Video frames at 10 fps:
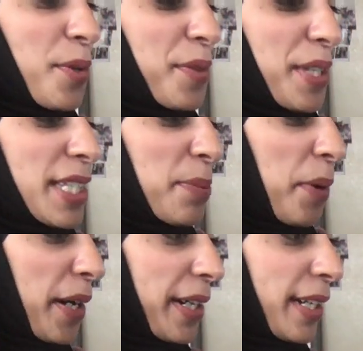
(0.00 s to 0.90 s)
this
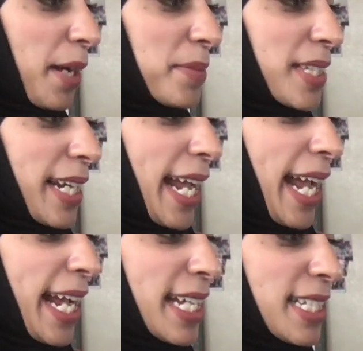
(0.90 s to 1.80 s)
part comes in
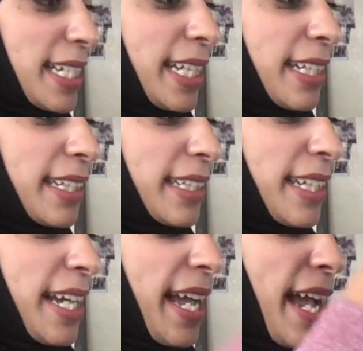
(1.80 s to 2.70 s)
handy
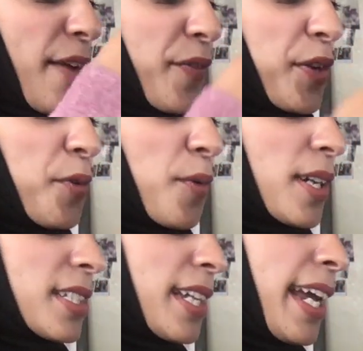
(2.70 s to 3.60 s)
if you
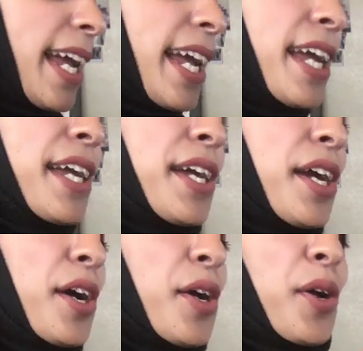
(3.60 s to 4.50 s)
want to hang
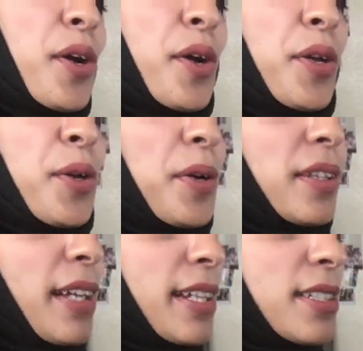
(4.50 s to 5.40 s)
your
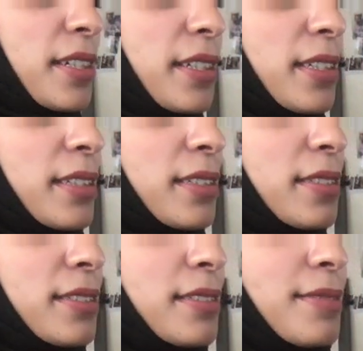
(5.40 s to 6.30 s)
lantern
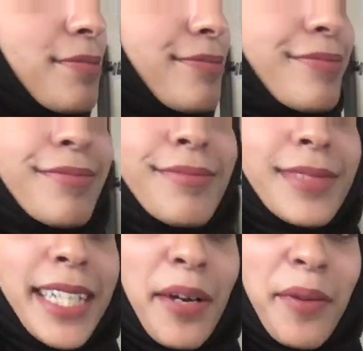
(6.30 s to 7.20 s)
to
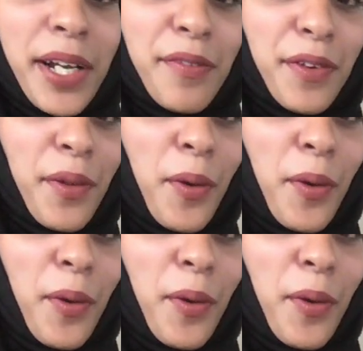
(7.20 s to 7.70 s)
get ready for the